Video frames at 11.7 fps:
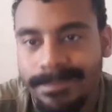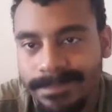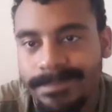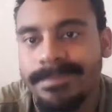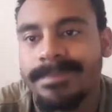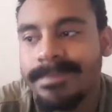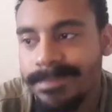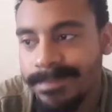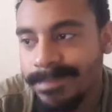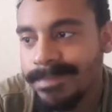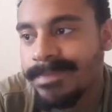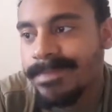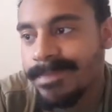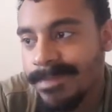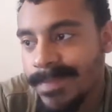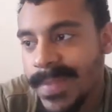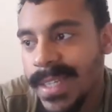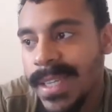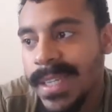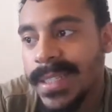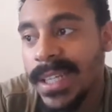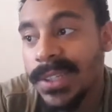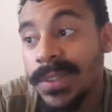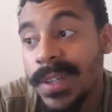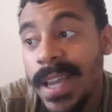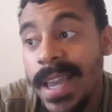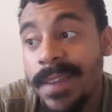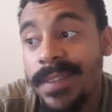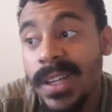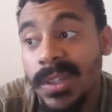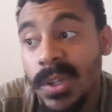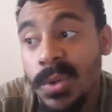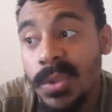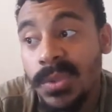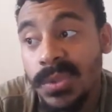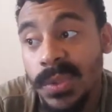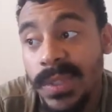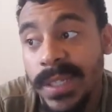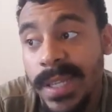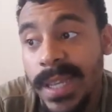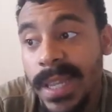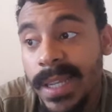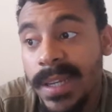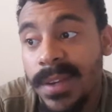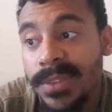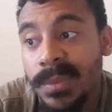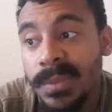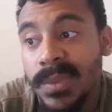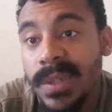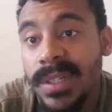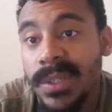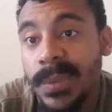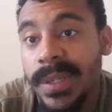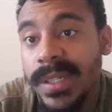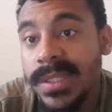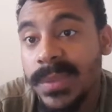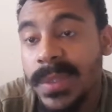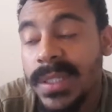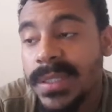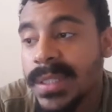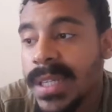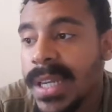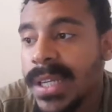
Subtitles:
That do not have any logos on it, and comfortable underwear as well.